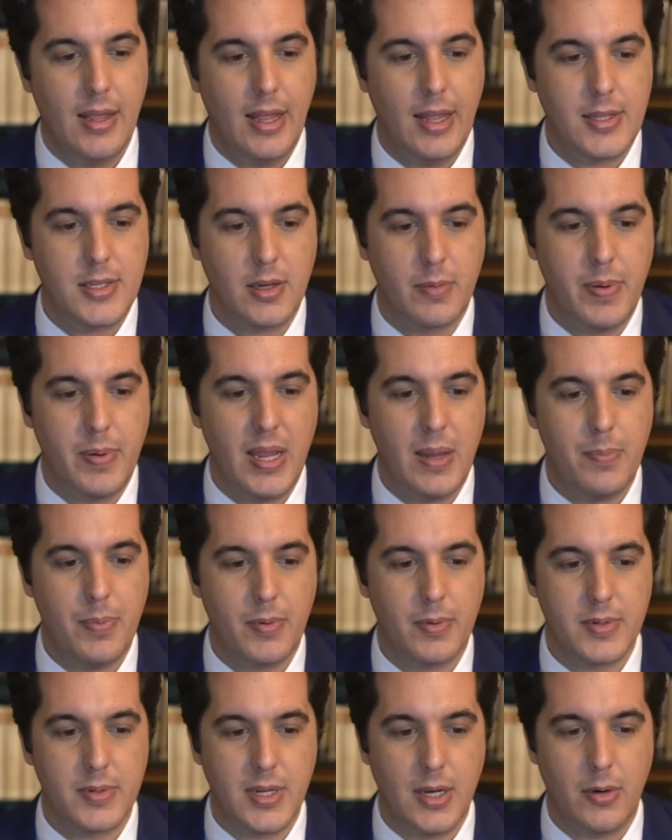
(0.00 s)
And so
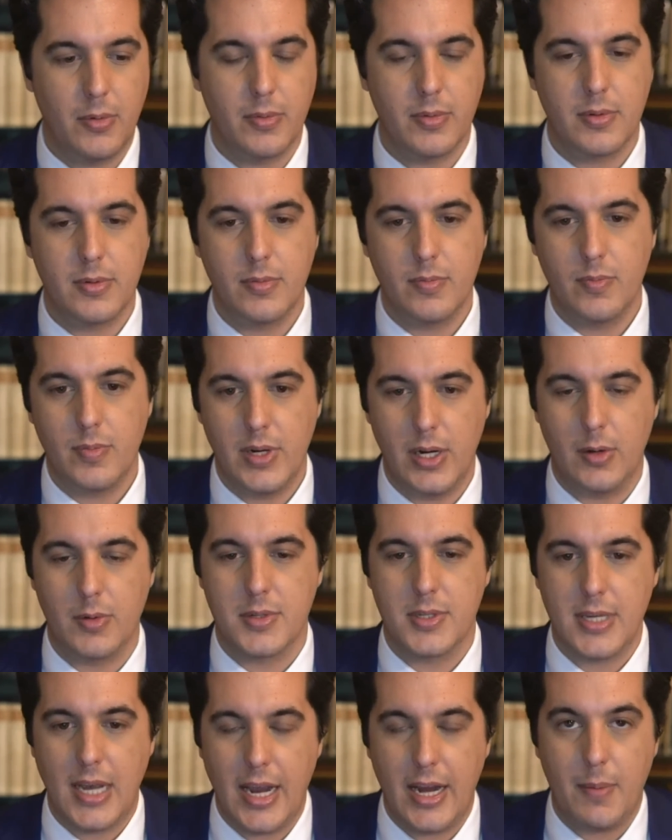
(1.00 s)
people don't, you know,
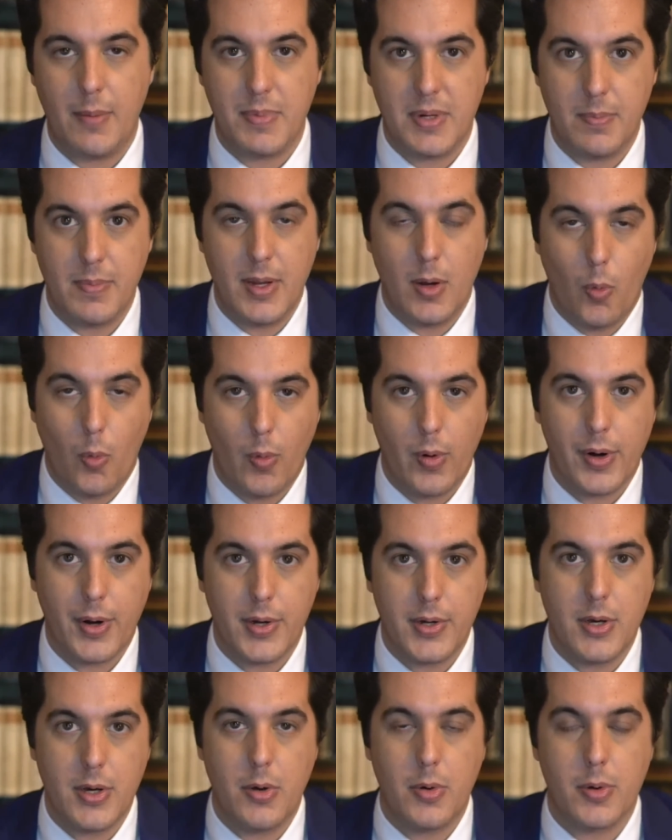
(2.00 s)
sign up to be
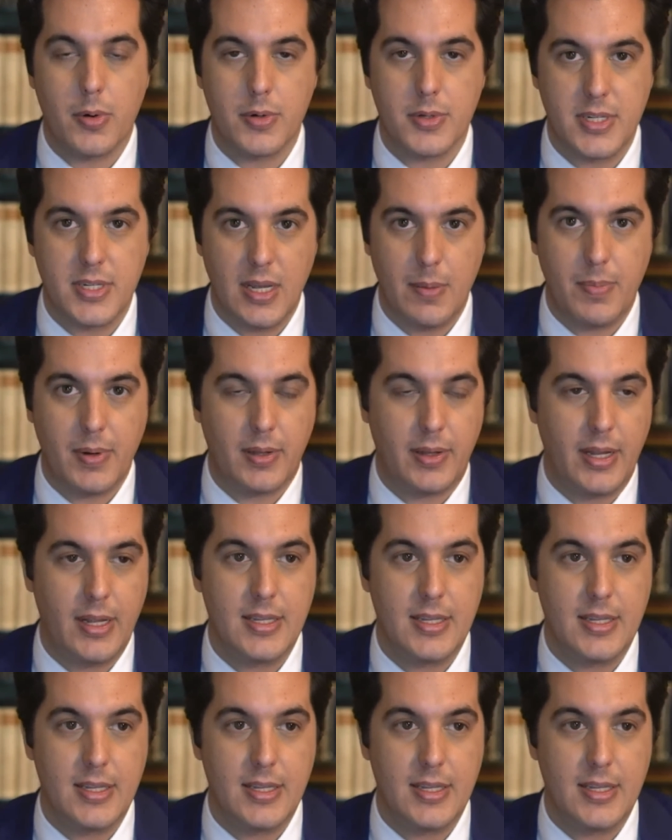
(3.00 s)
organ donors. Typically